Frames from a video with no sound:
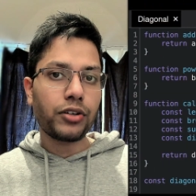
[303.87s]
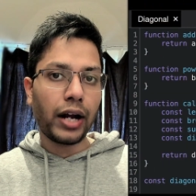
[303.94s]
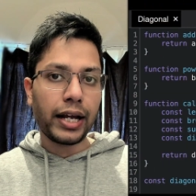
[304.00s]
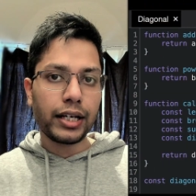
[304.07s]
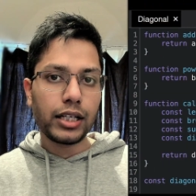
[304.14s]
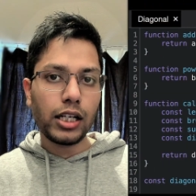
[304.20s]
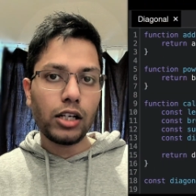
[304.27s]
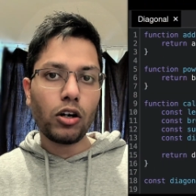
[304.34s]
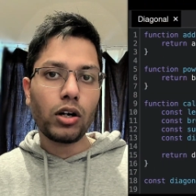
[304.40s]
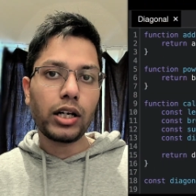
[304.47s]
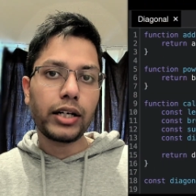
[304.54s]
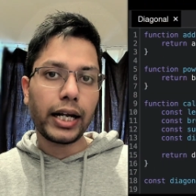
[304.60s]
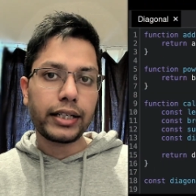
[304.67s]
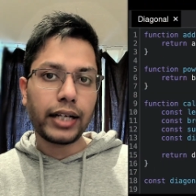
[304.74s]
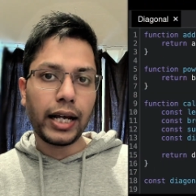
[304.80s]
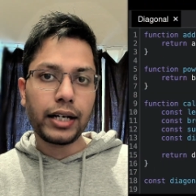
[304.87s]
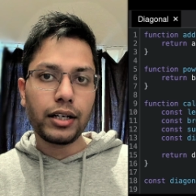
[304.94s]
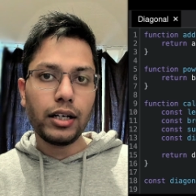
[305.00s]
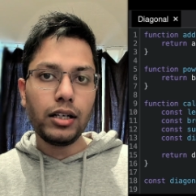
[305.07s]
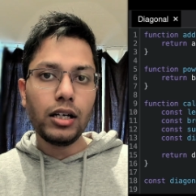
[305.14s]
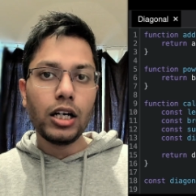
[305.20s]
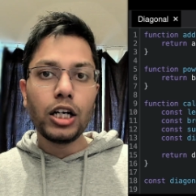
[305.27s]
triangle or a
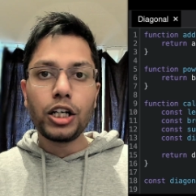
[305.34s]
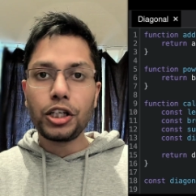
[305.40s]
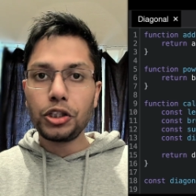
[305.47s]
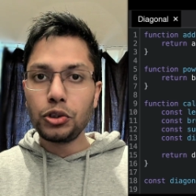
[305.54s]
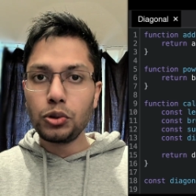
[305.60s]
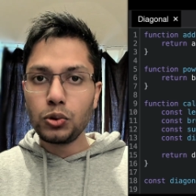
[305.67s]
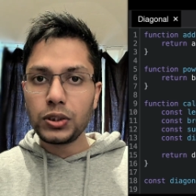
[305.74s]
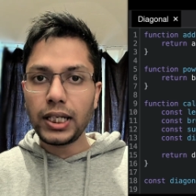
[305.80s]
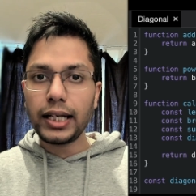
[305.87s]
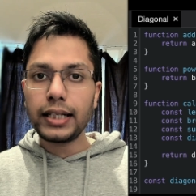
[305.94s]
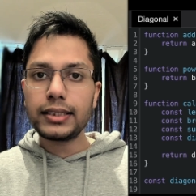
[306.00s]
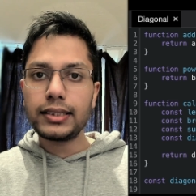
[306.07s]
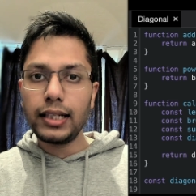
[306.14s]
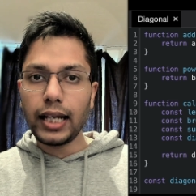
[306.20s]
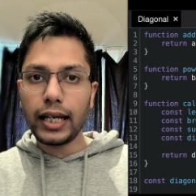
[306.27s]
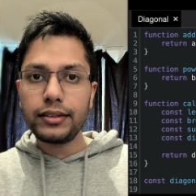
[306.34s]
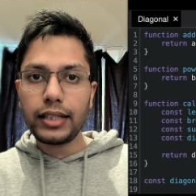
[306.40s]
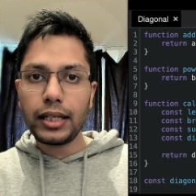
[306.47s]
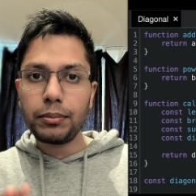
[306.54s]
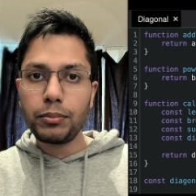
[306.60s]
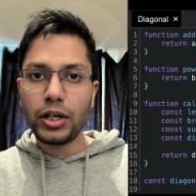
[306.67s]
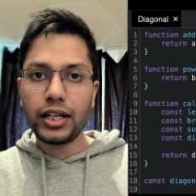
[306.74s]
rectangle using its length
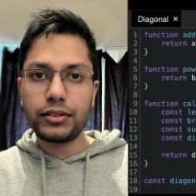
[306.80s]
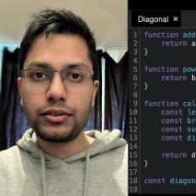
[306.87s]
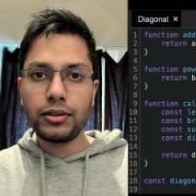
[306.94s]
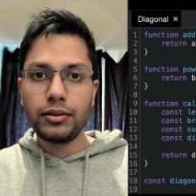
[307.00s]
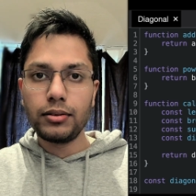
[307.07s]
and breadth.